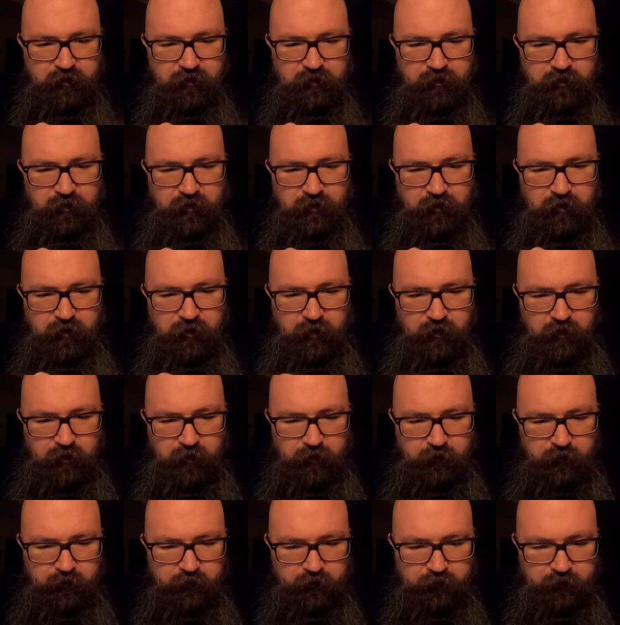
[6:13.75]

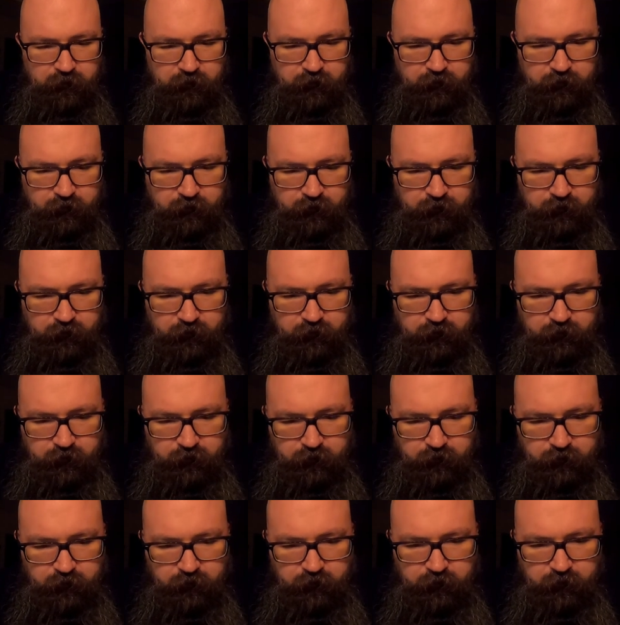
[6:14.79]

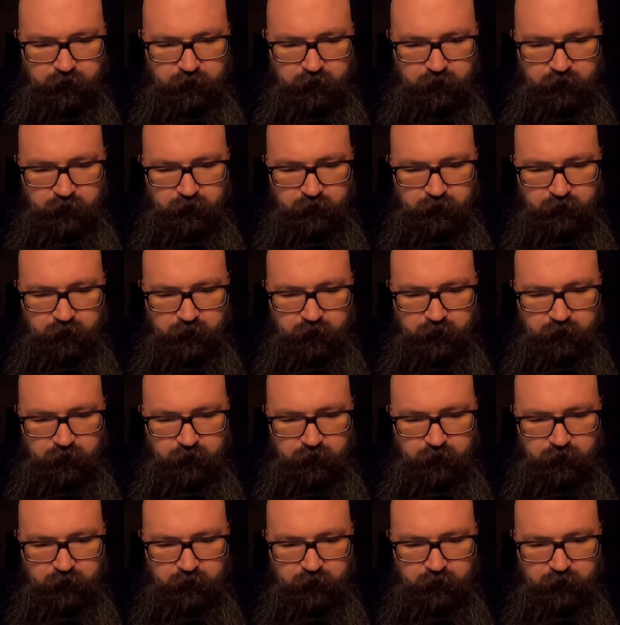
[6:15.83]
No one is speaking in this clip.